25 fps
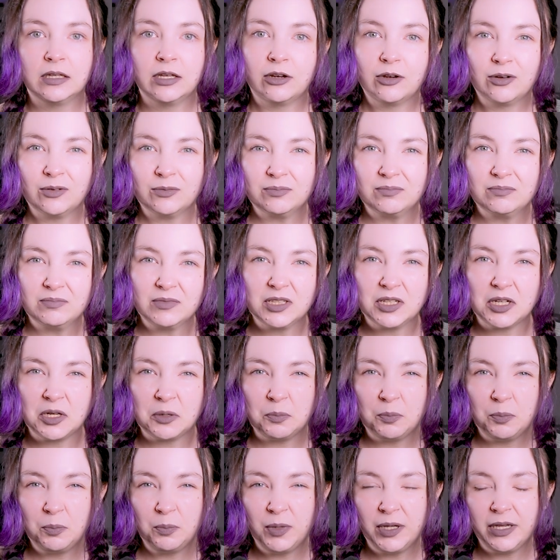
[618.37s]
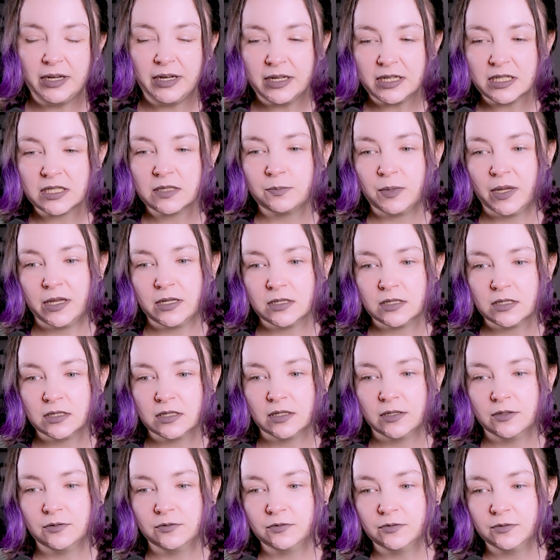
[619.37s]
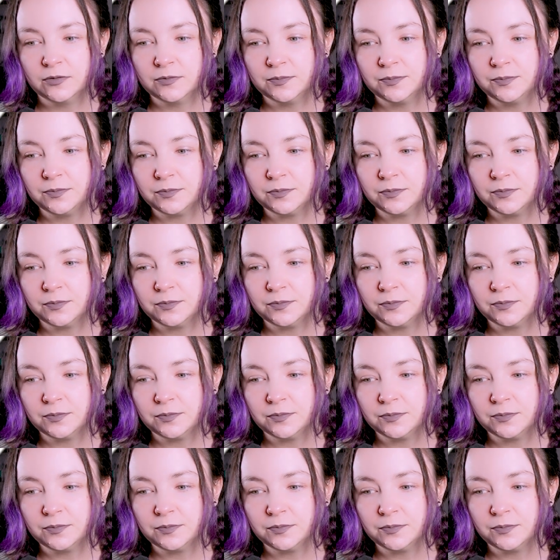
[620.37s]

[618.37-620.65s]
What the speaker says: they are a bit expensive.